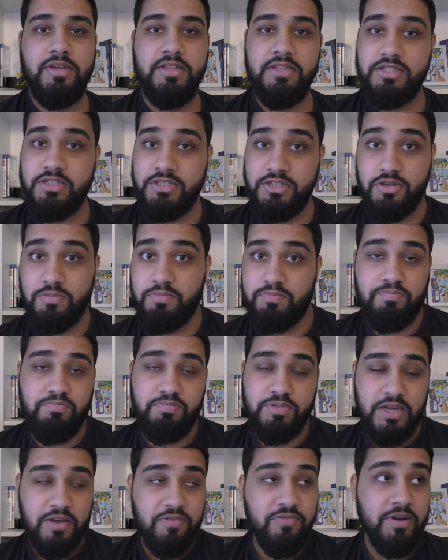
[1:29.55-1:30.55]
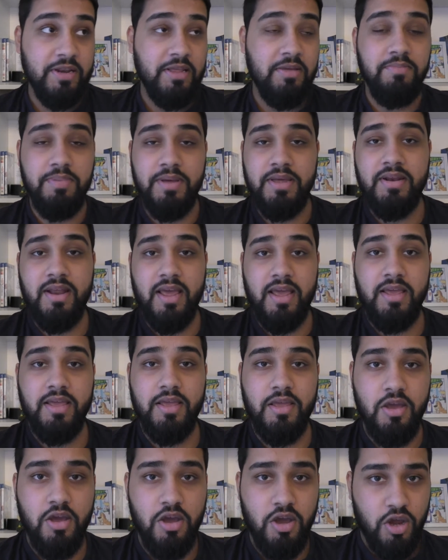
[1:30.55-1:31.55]
This has definitely been
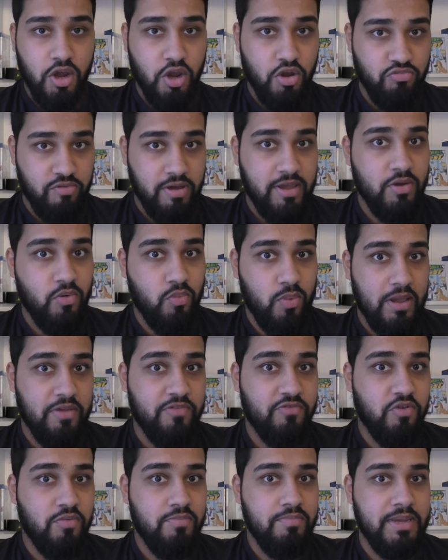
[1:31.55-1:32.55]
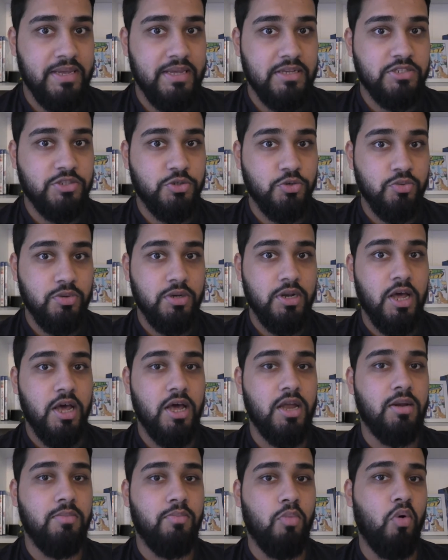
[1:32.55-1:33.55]
a great way for me to
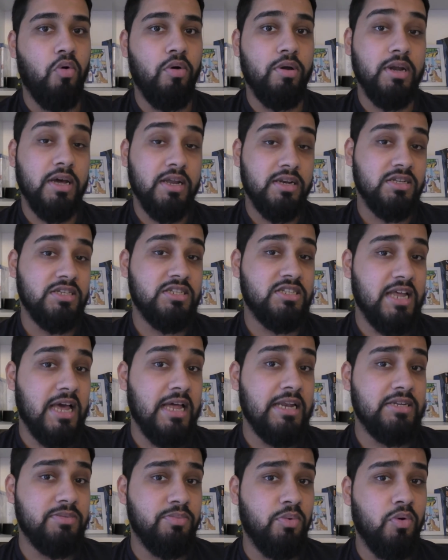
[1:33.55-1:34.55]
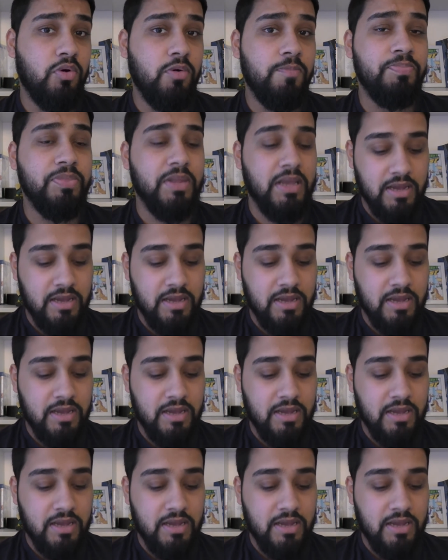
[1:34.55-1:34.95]
learn more and understand more.